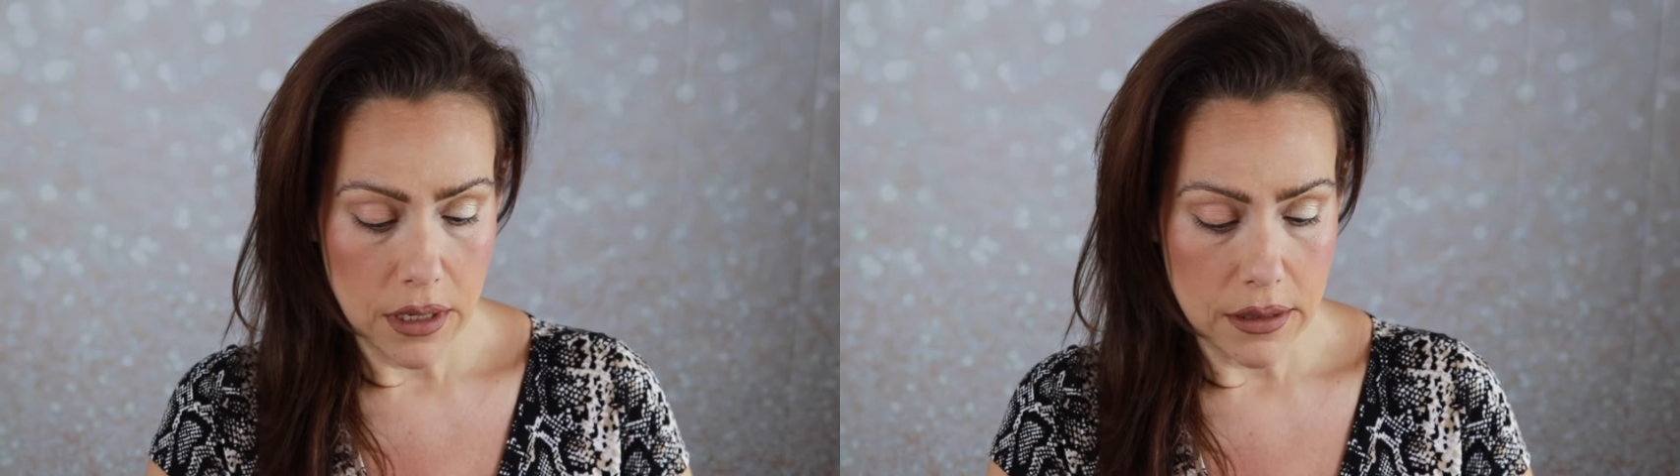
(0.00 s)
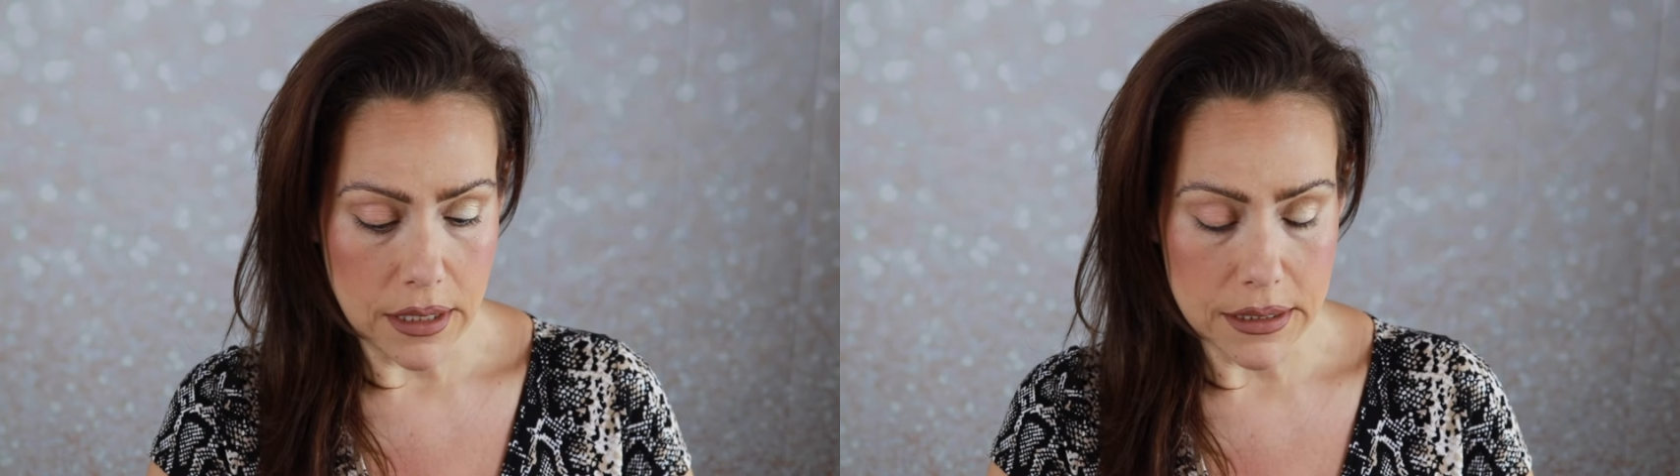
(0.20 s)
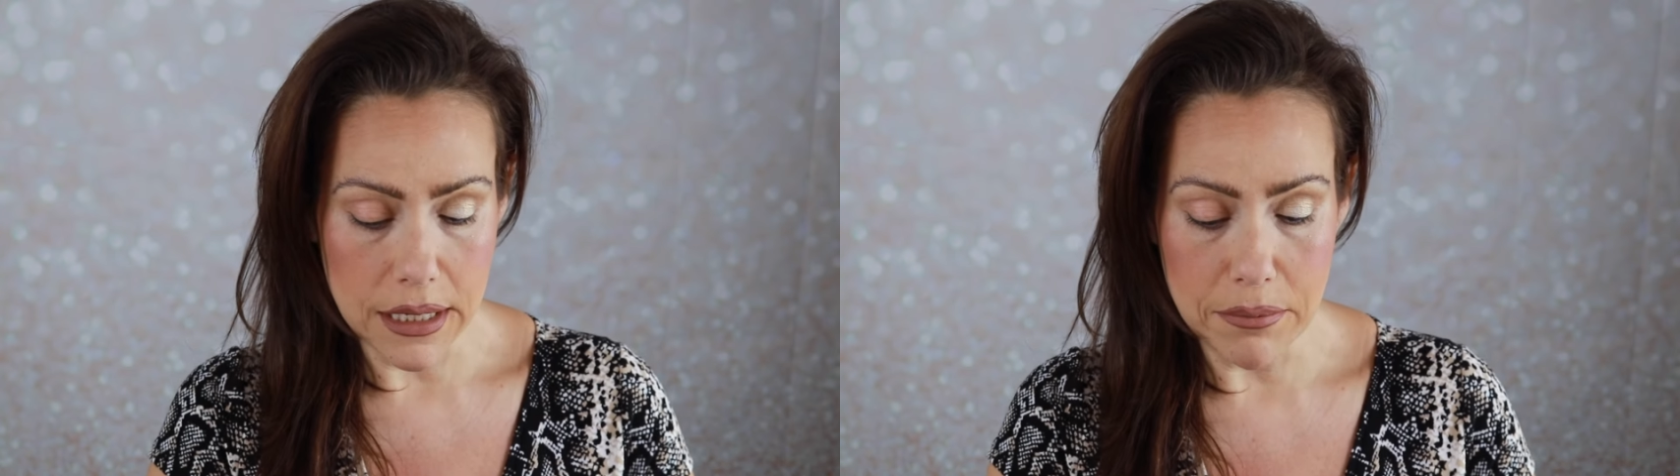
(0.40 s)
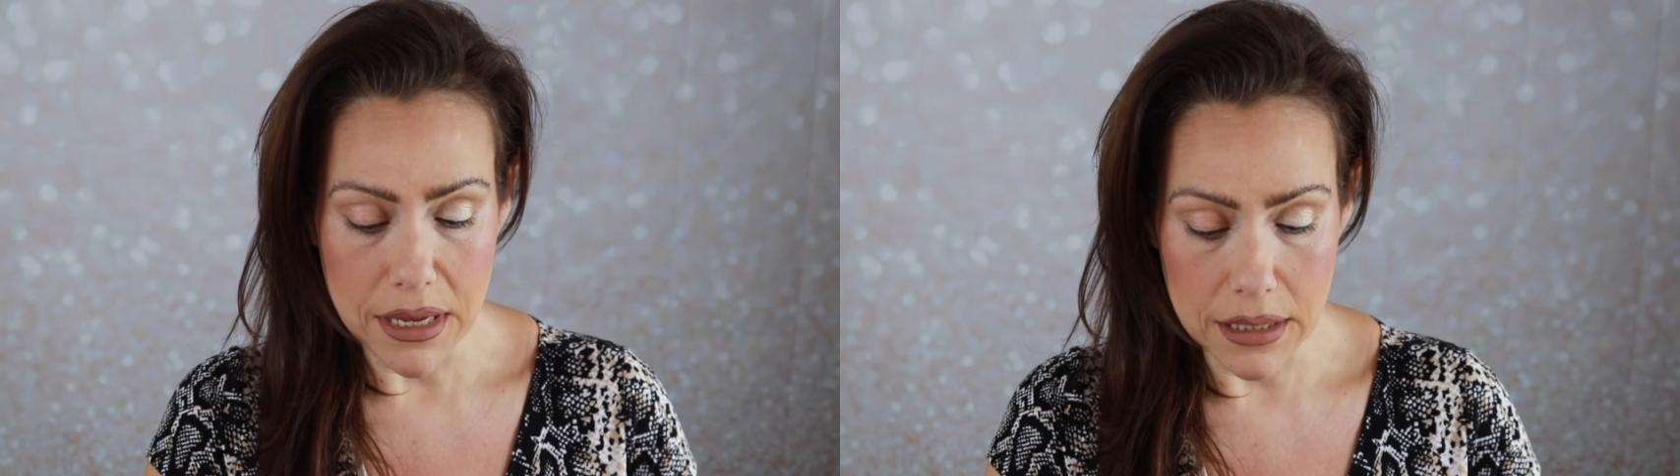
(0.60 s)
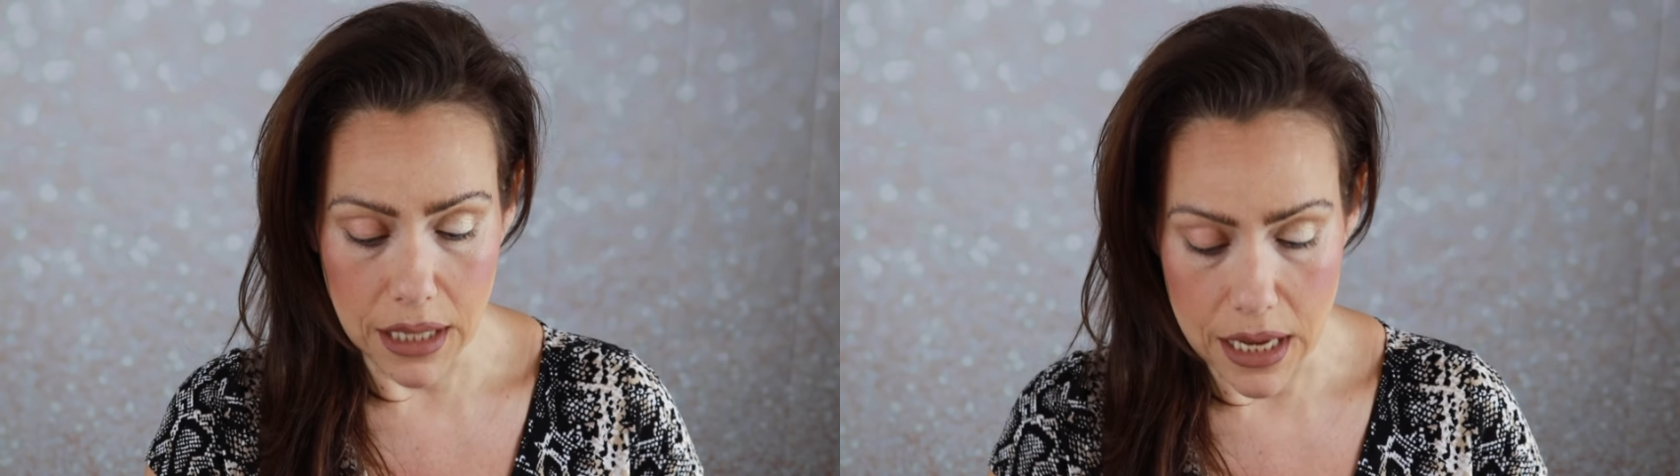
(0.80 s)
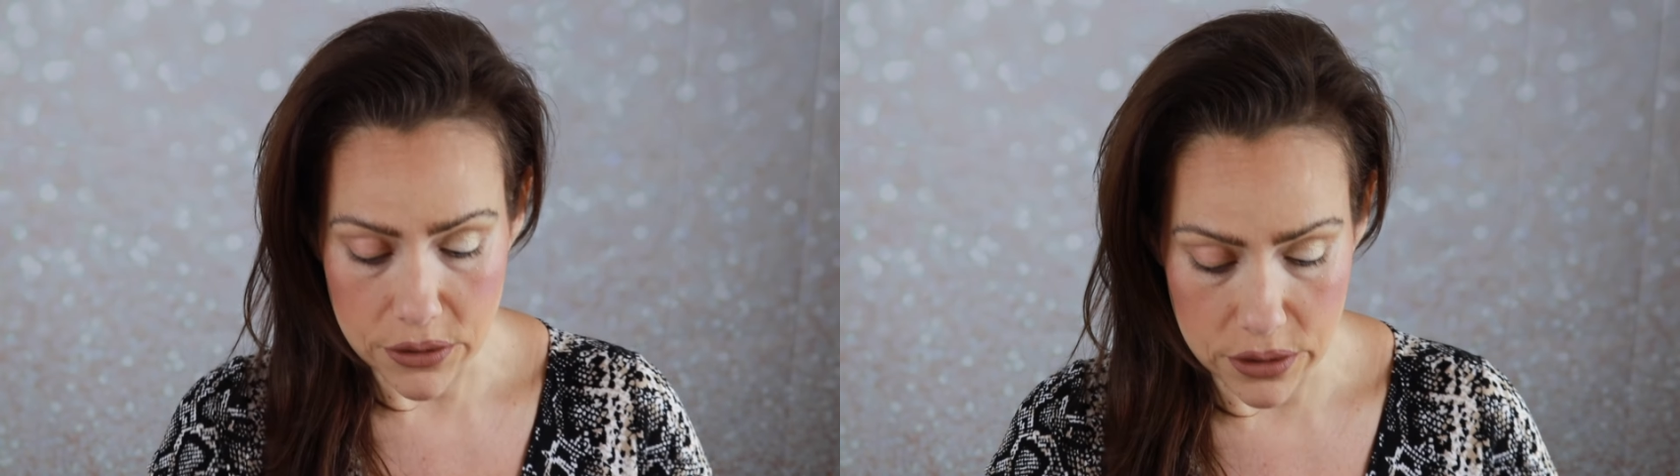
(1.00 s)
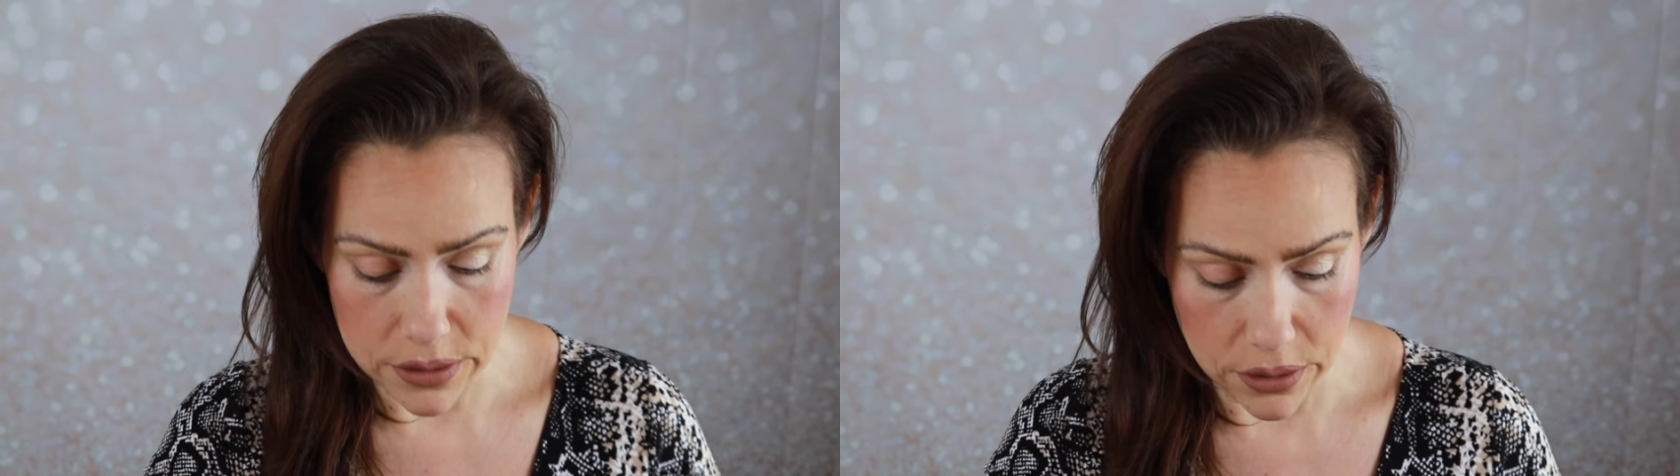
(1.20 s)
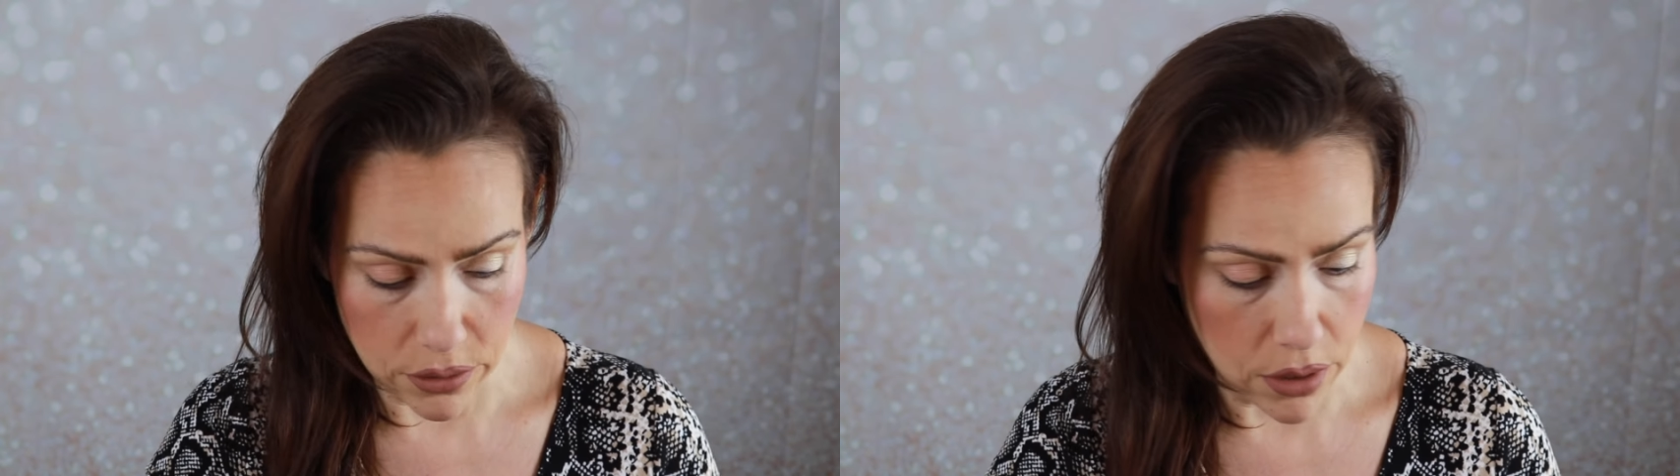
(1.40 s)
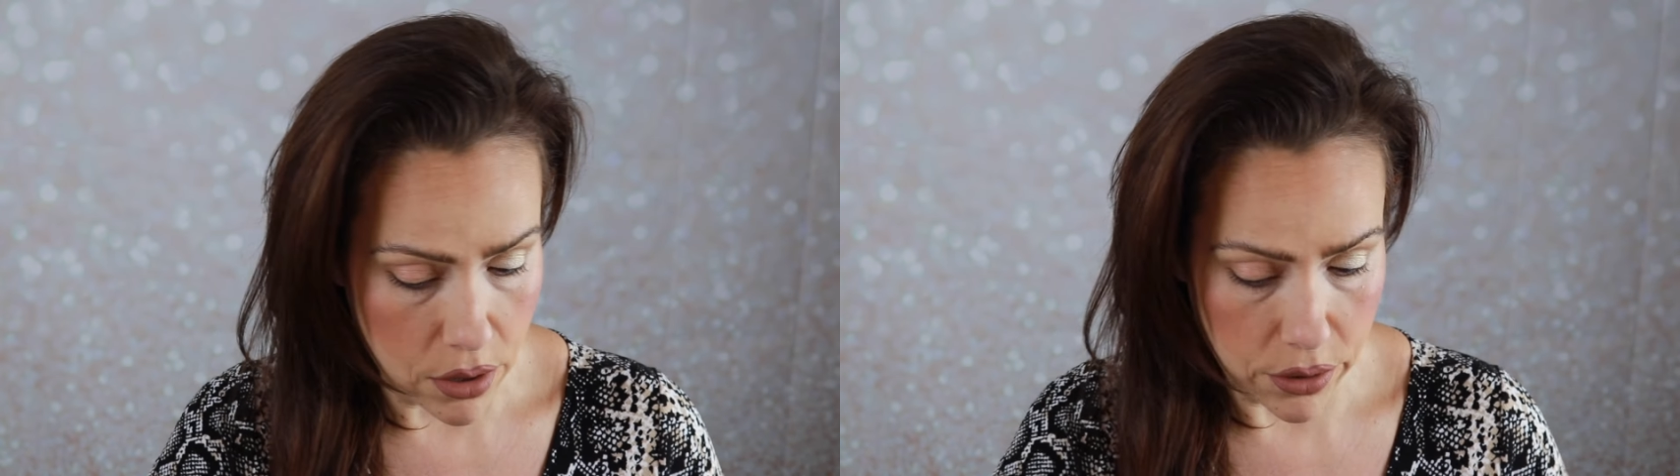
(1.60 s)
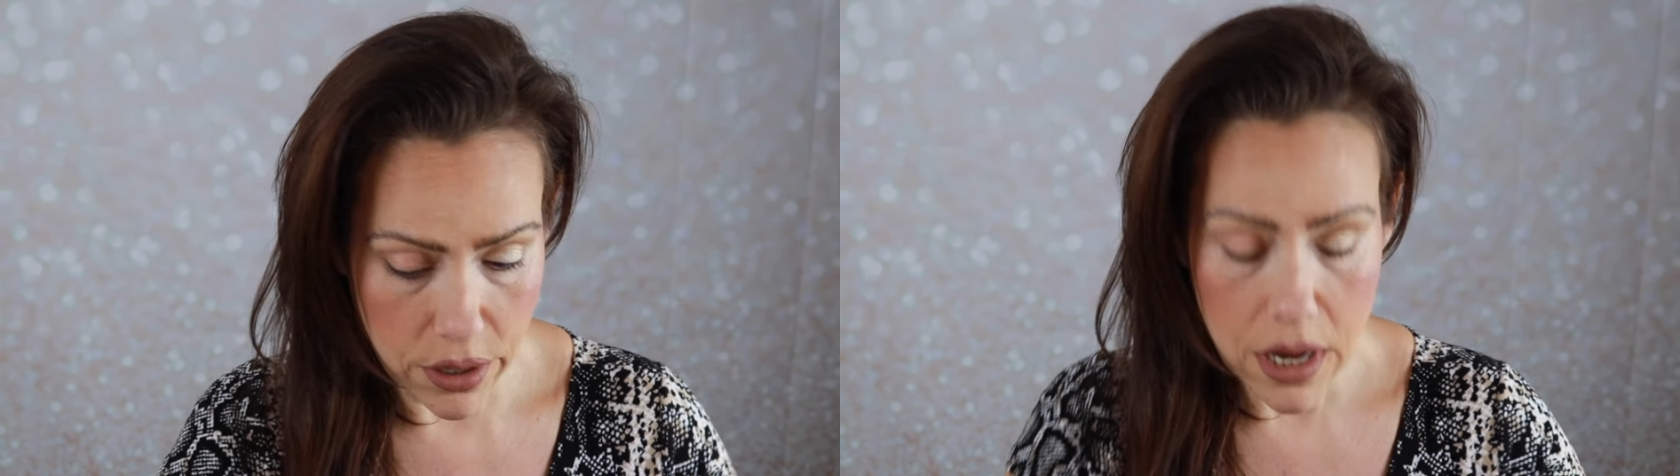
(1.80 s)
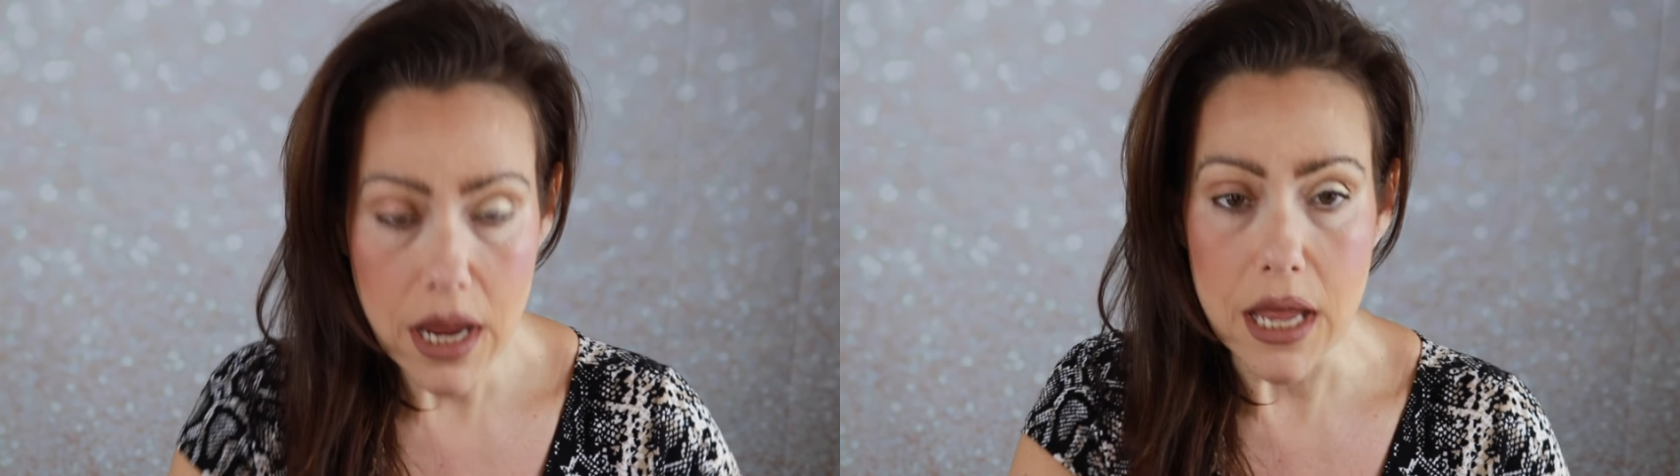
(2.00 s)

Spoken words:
And that's going to make the lashes look longer.